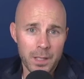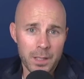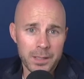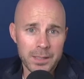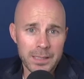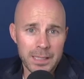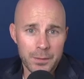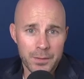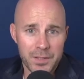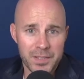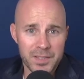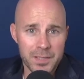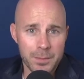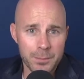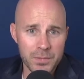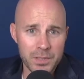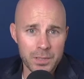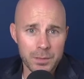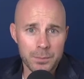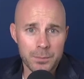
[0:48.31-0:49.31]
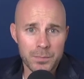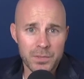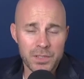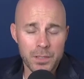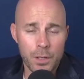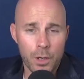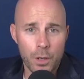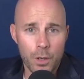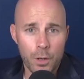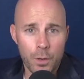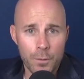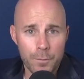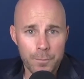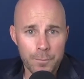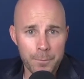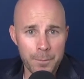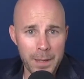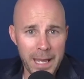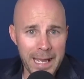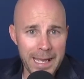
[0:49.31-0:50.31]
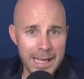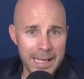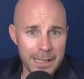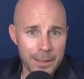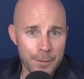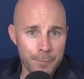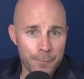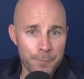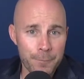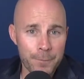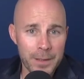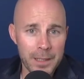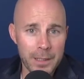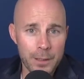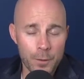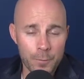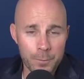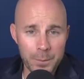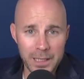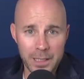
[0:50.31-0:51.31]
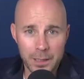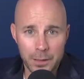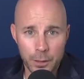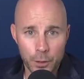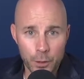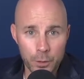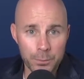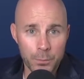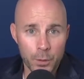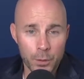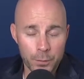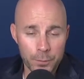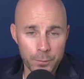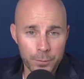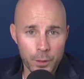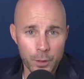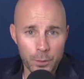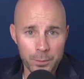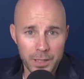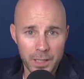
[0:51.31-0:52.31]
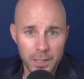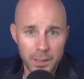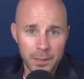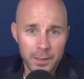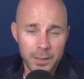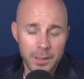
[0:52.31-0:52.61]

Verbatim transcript: Now, the symptoms of a fear of being alone, monophobia,